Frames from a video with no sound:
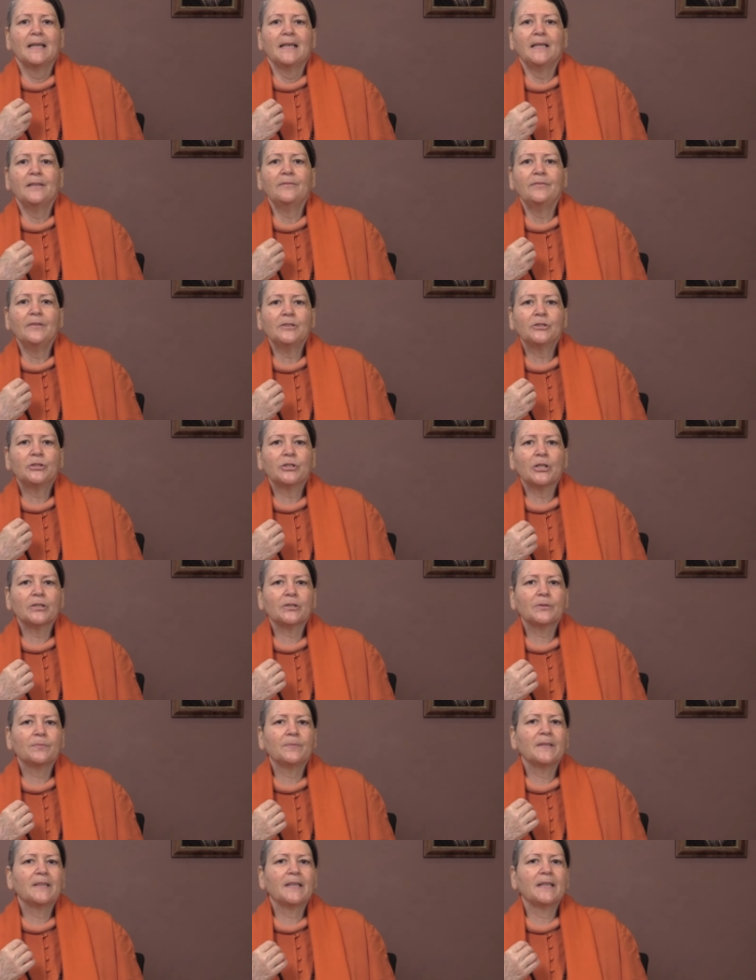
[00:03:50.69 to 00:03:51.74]
Even
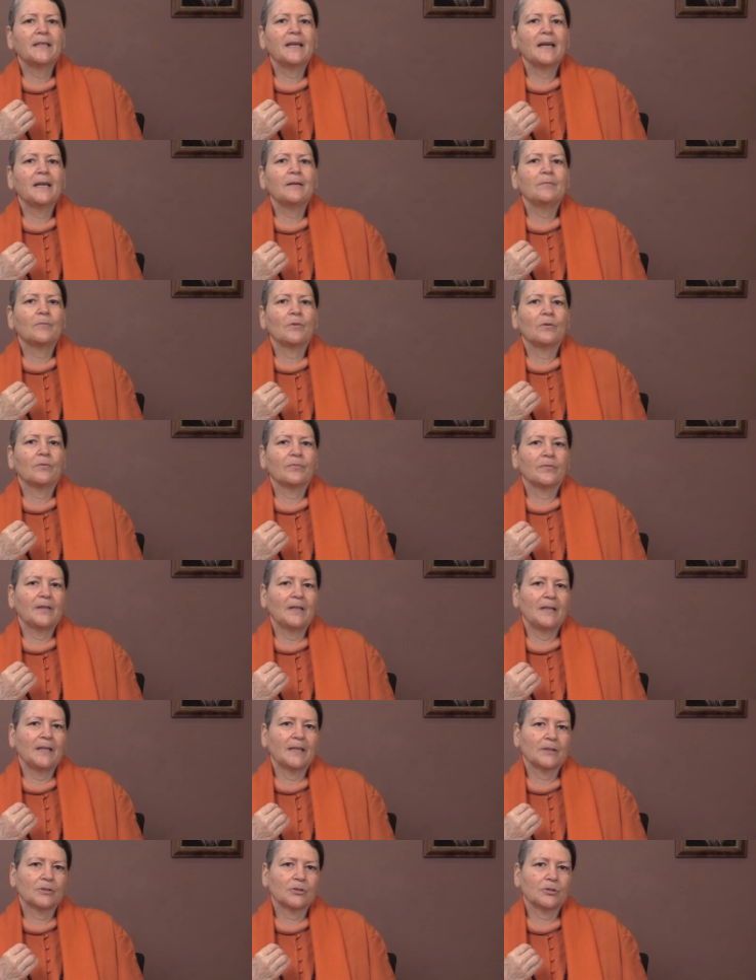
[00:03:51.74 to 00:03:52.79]
just with the name of the
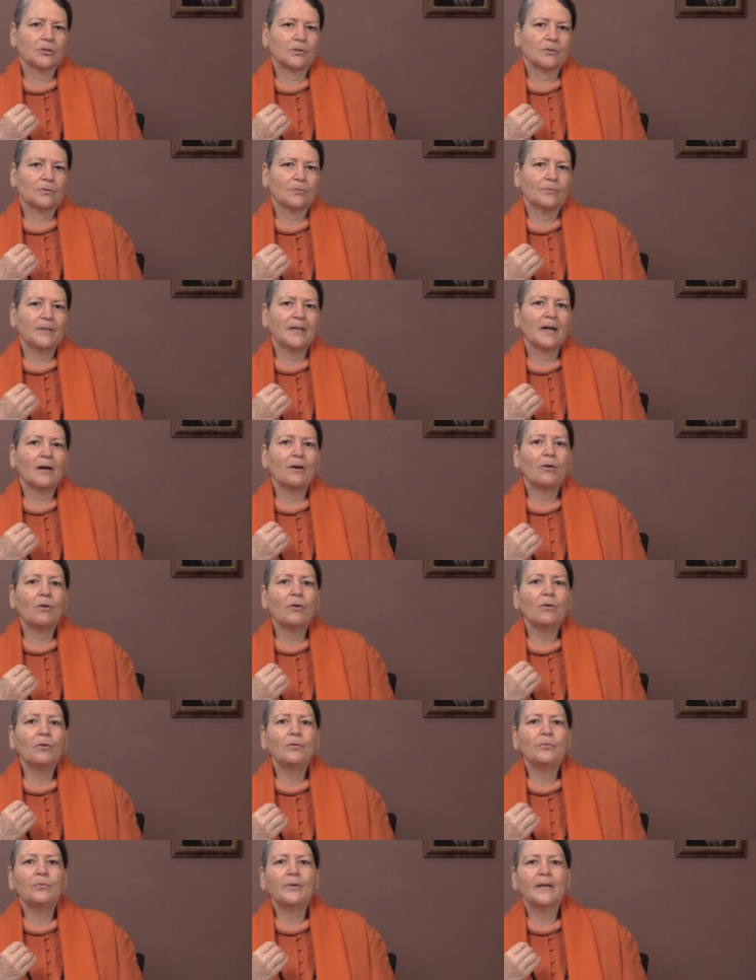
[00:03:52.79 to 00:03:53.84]
lecture, we are
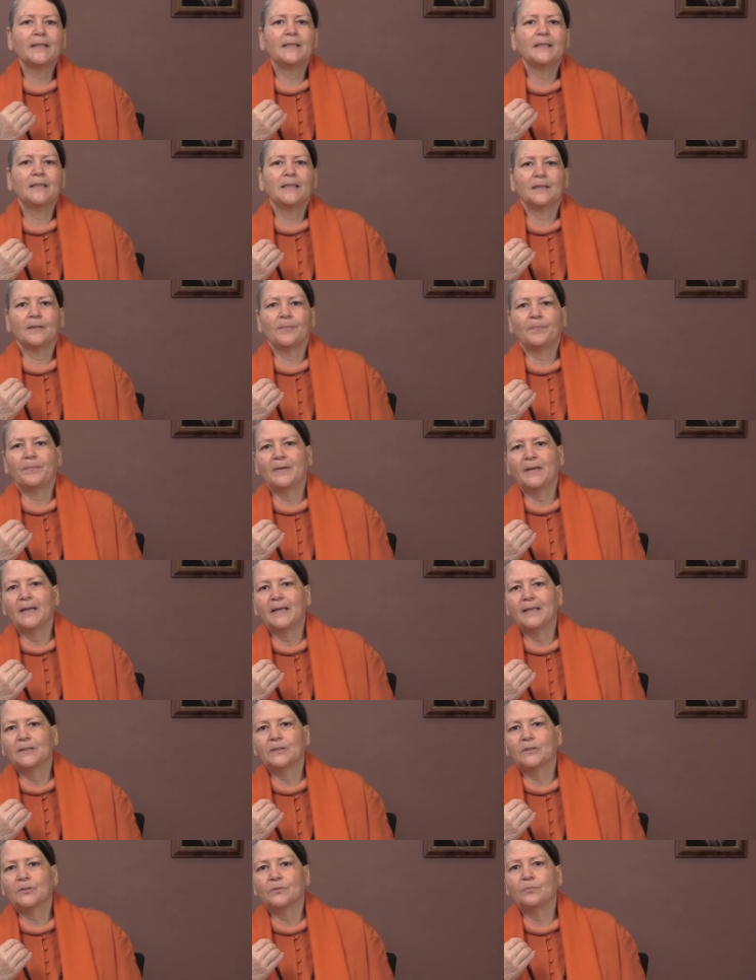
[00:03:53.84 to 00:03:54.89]
already in a
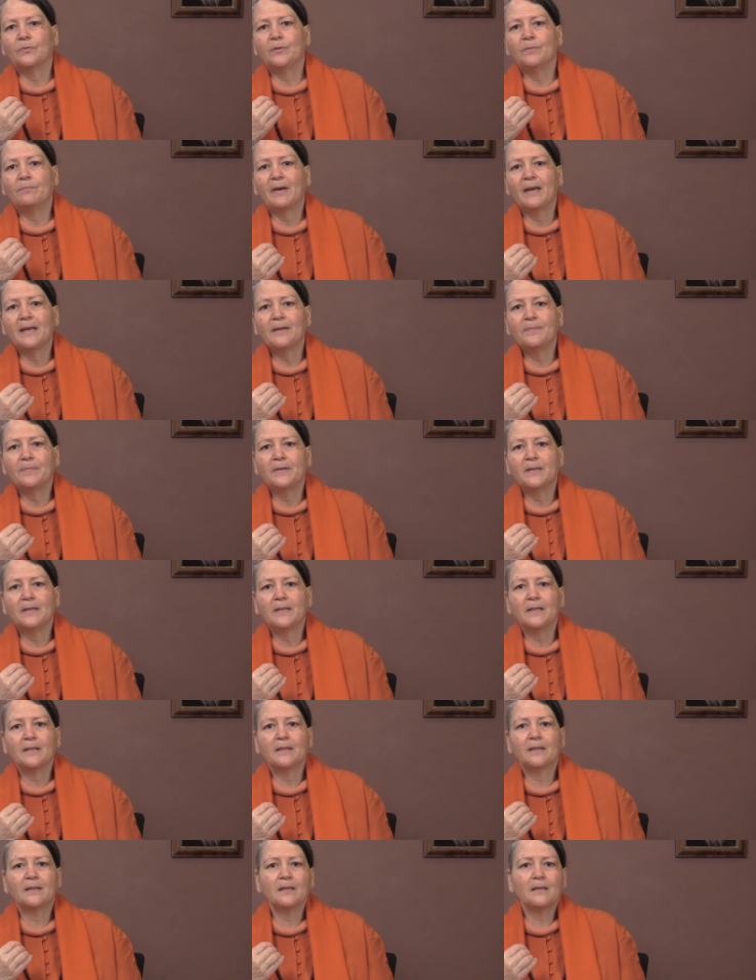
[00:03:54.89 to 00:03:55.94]
place we
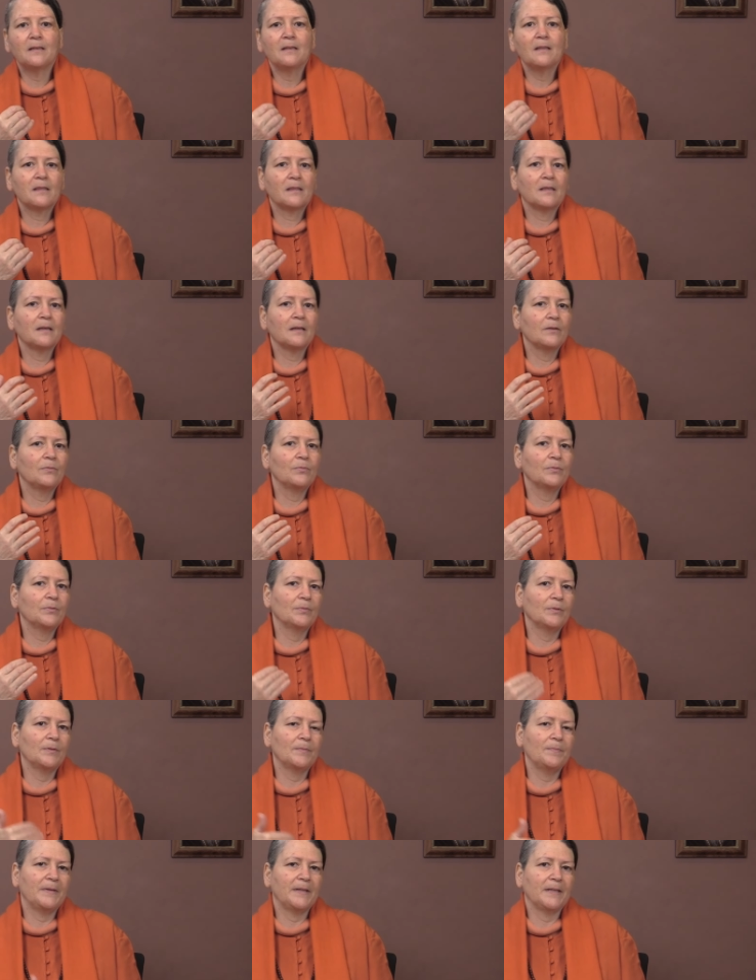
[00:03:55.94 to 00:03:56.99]
maybe didn't think we
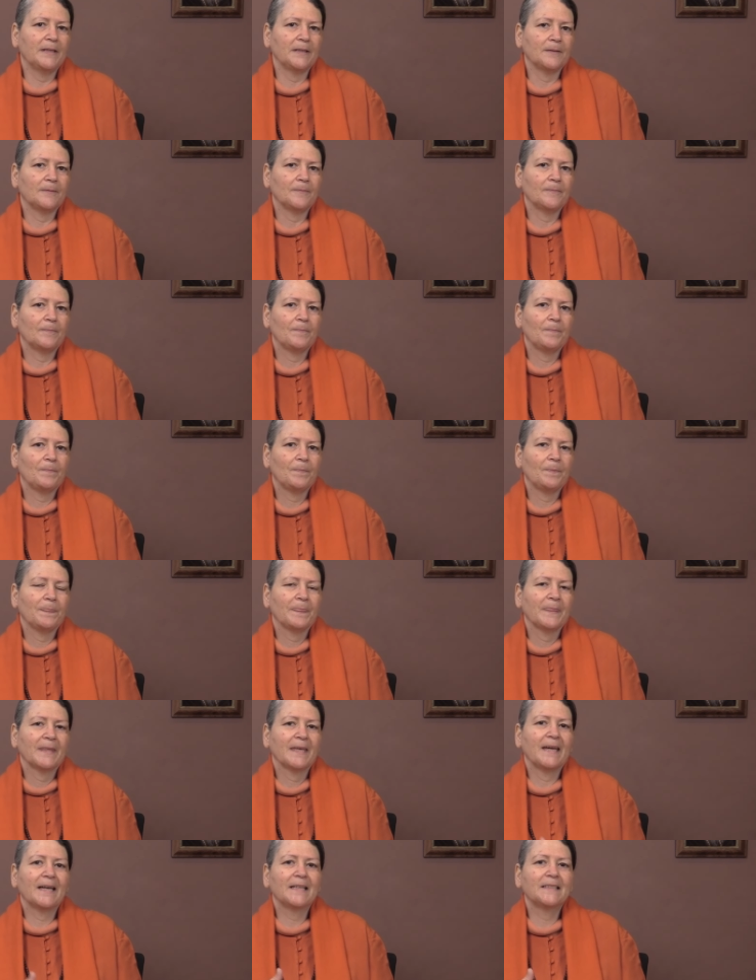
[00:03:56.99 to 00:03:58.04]
will be in,
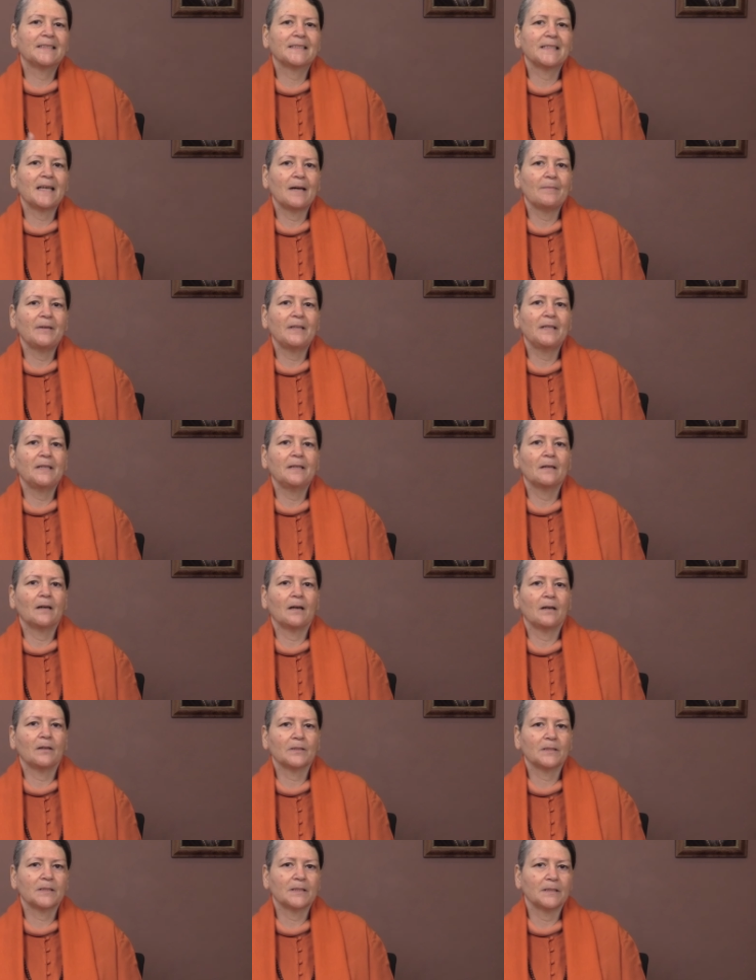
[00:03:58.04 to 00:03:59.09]
examining
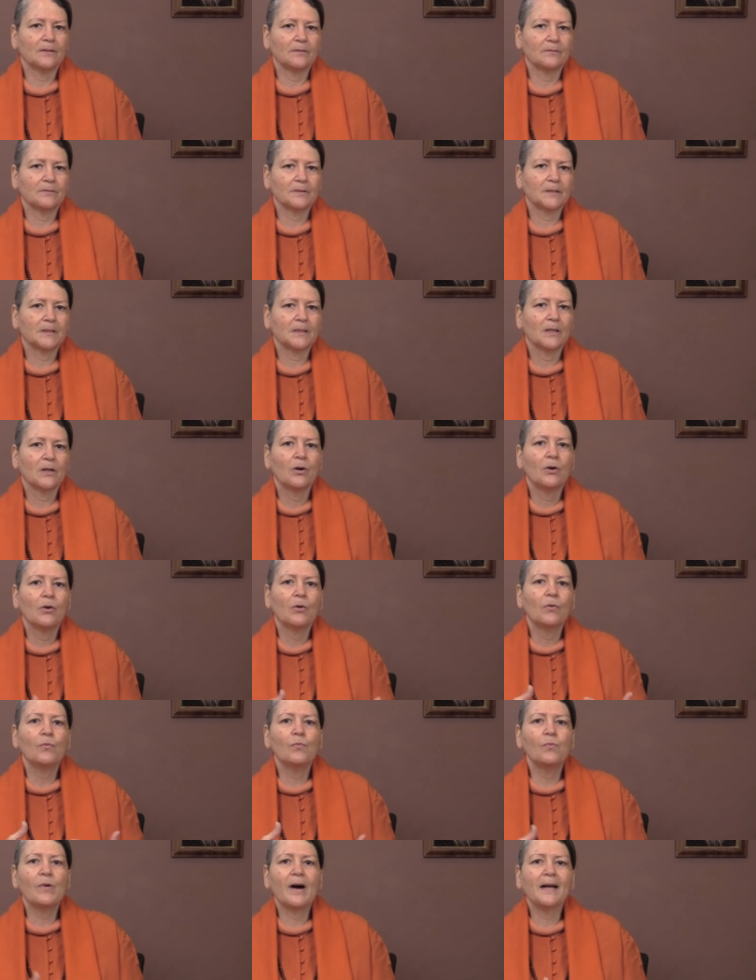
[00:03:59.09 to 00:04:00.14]
ourselves.
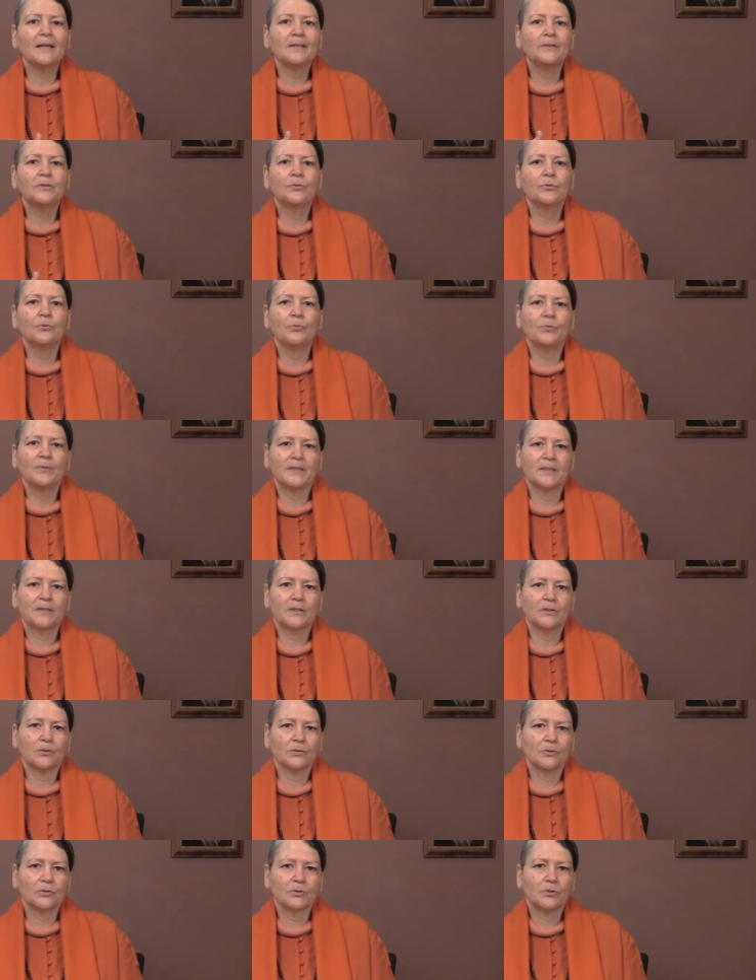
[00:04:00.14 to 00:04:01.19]
Why do we
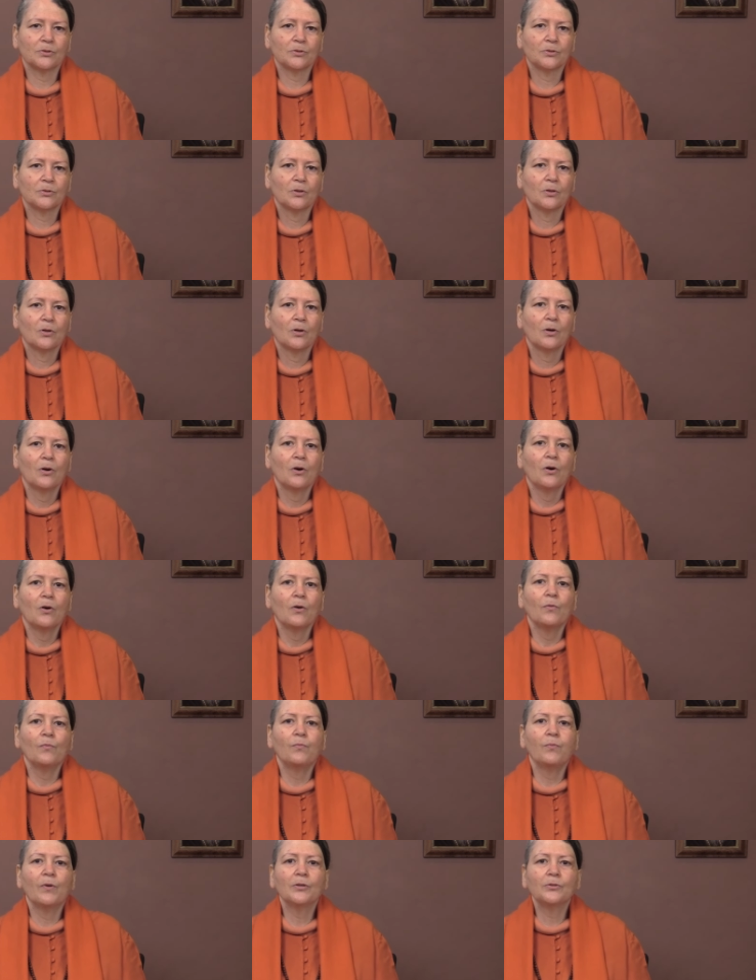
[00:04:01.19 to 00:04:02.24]
search?
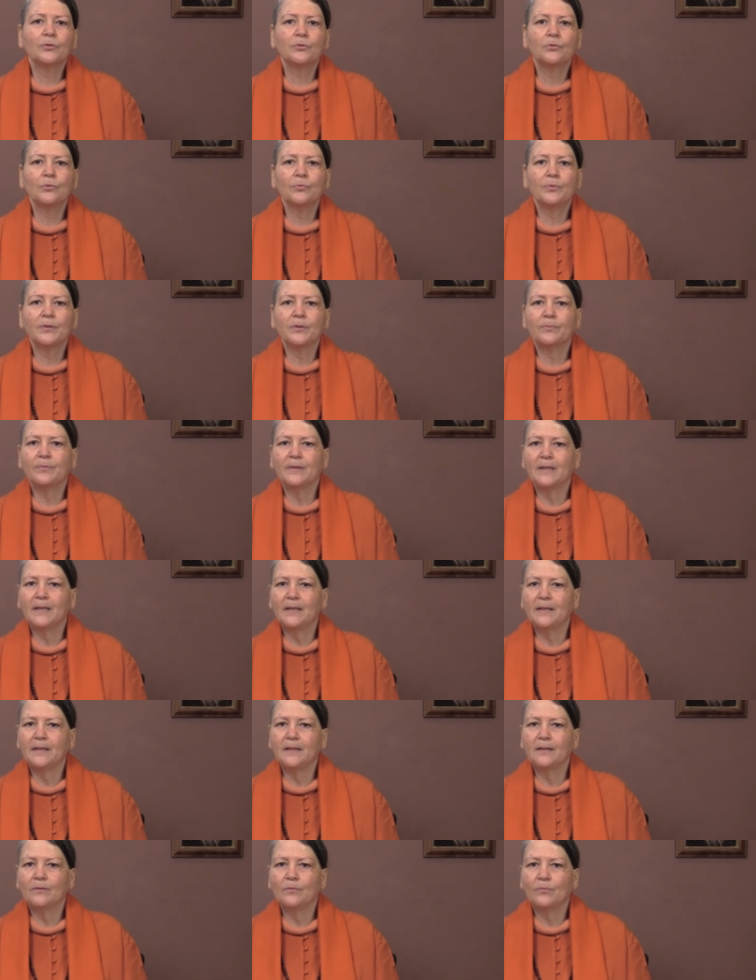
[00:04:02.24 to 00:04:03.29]
What do we
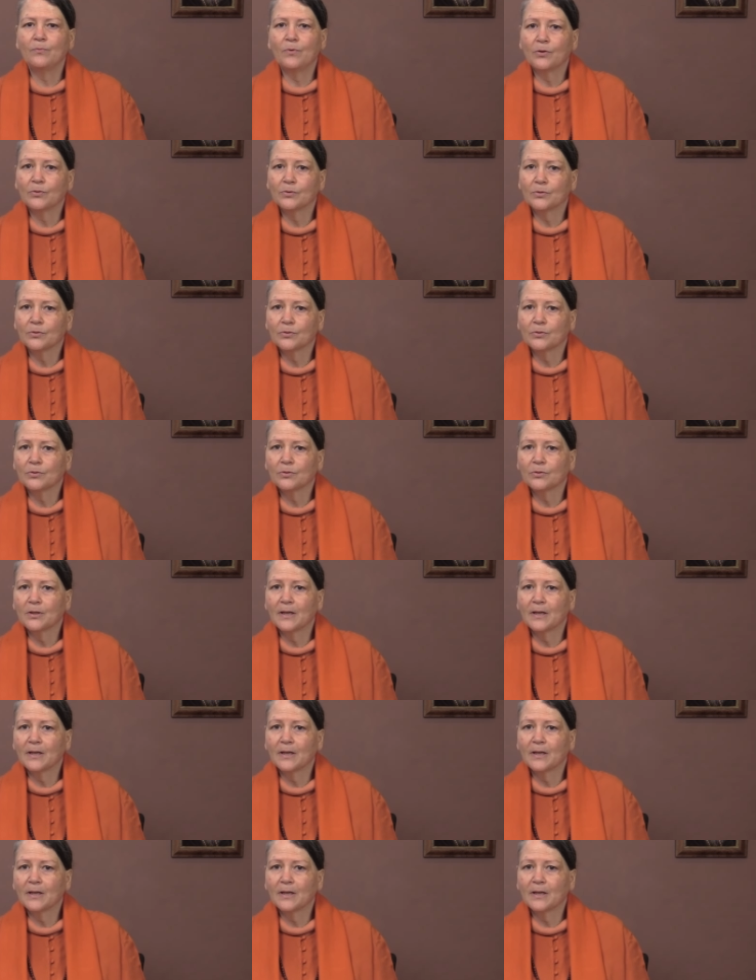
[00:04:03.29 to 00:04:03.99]
really want?